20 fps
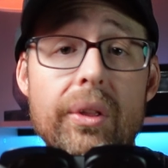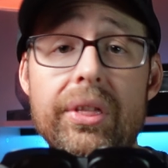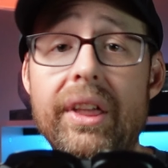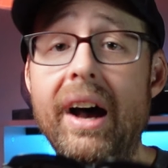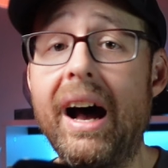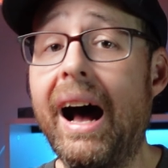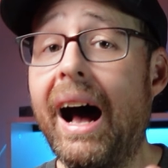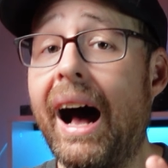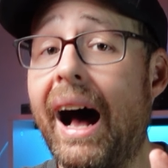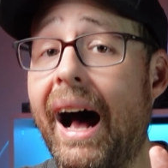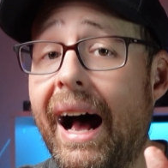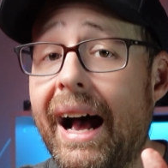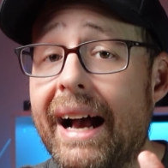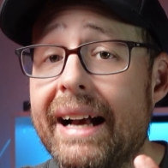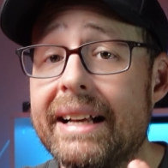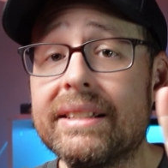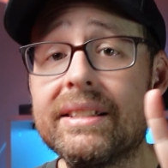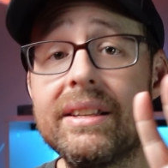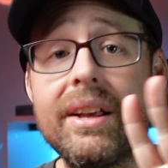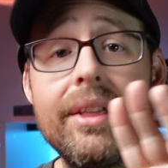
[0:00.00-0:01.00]
The
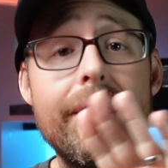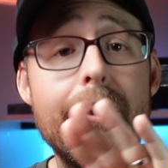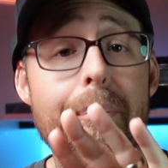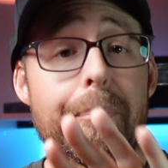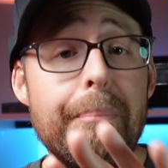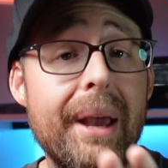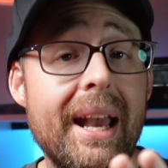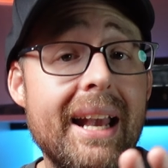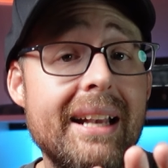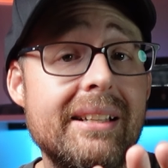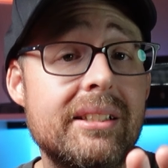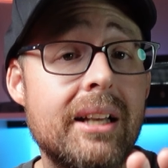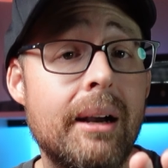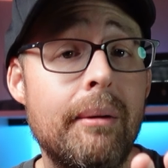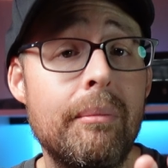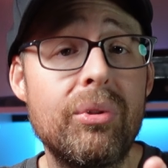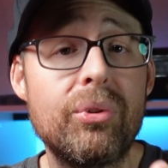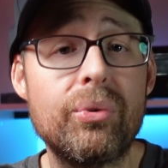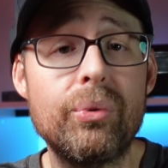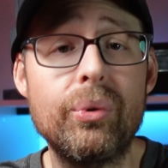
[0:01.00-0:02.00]
highs, the bass
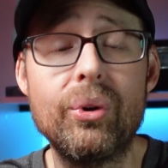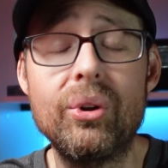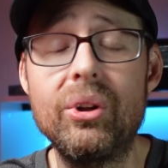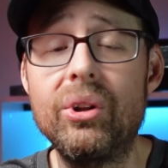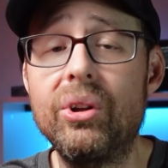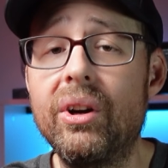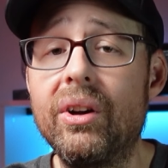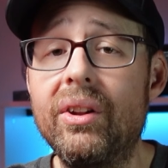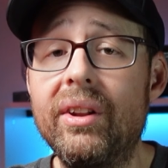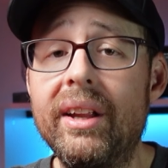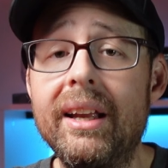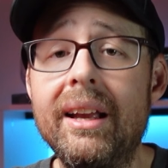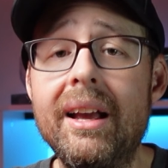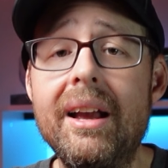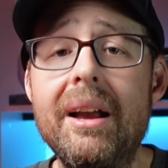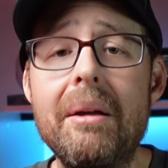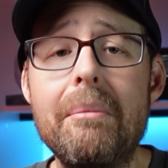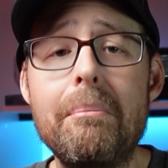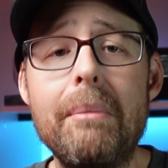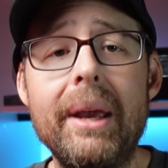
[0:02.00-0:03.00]
come through clearly,
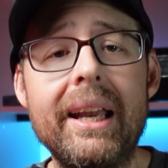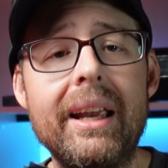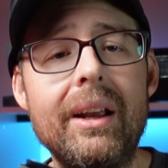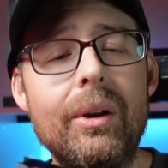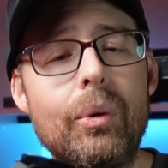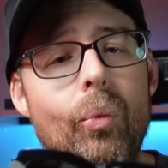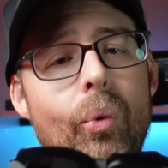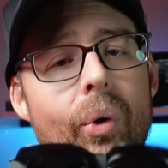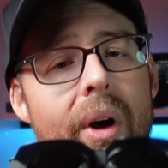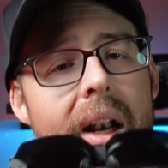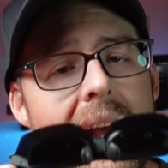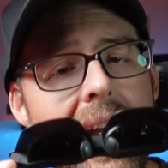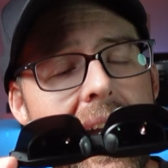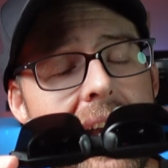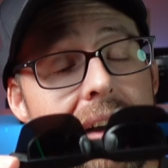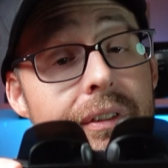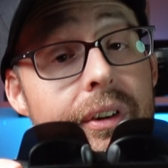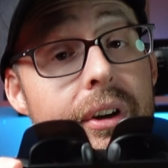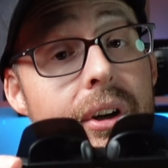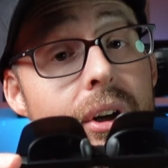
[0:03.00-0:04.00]
making
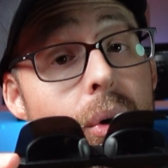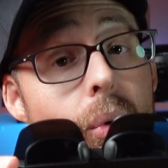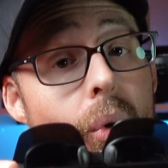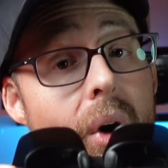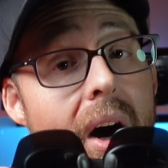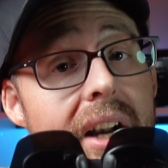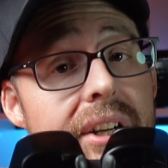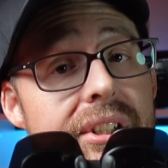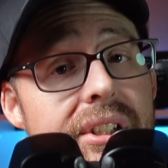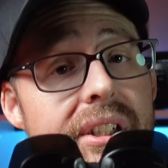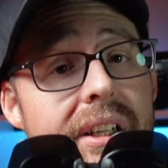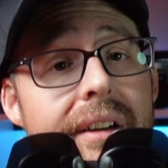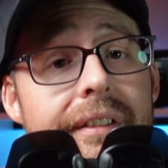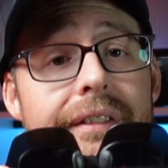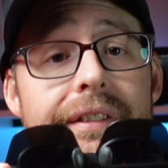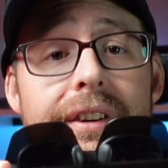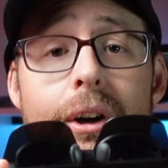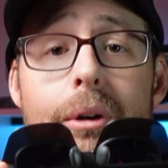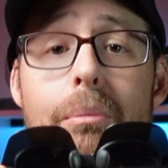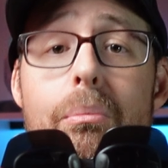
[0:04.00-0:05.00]
whatever you're watching
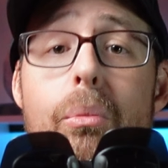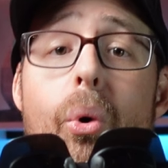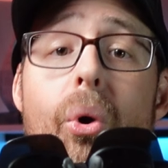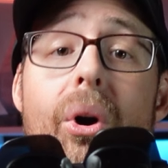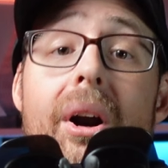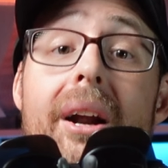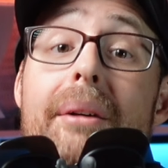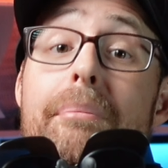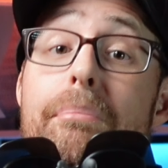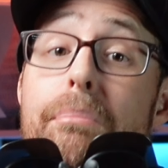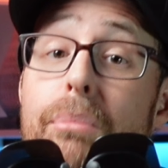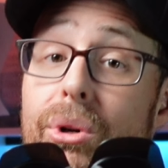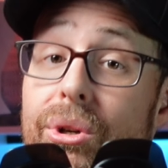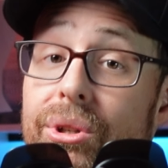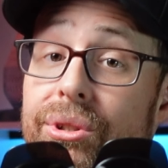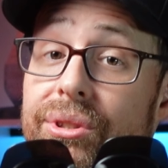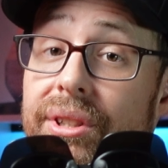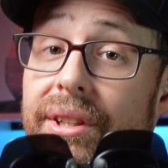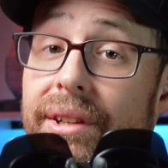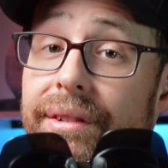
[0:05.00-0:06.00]
feel more
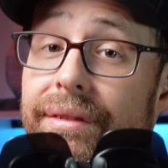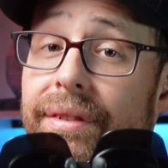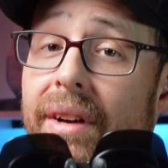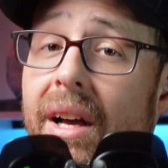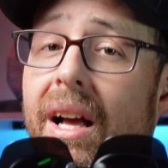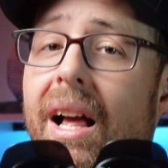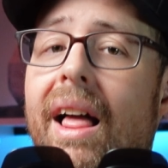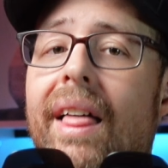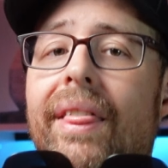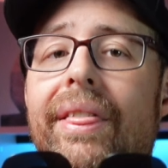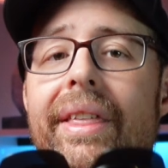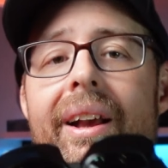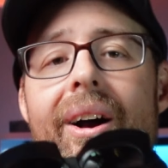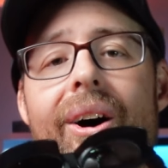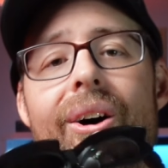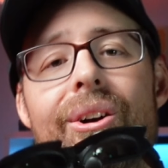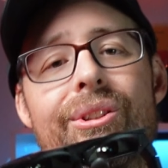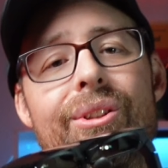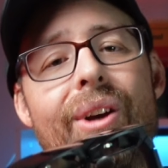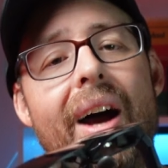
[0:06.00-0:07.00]
immersive. They
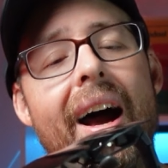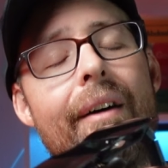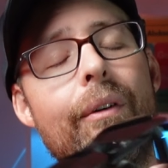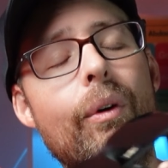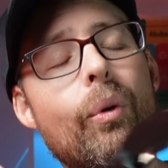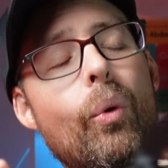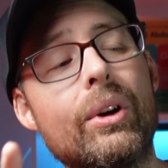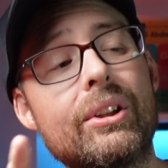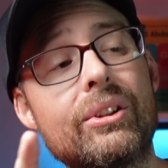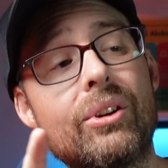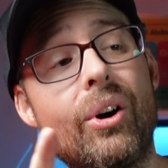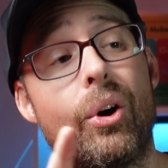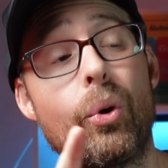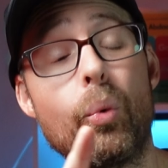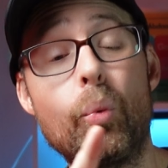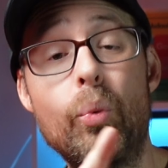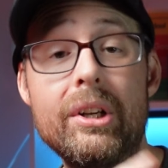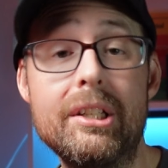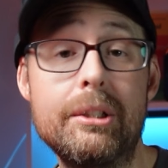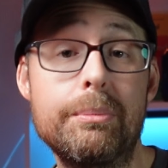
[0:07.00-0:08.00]
also have what's
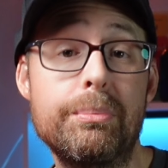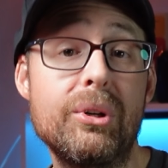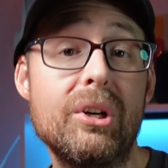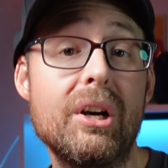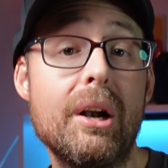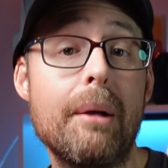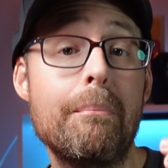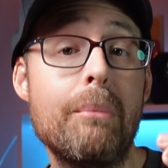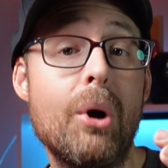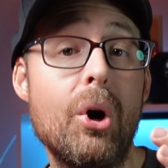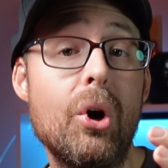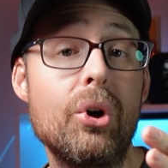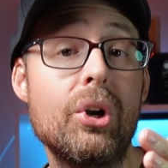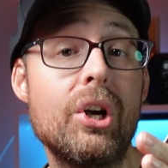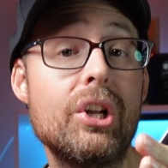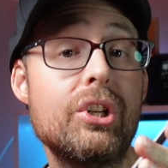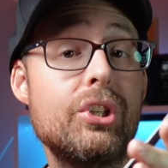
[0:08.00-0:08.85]
called Whisper Mode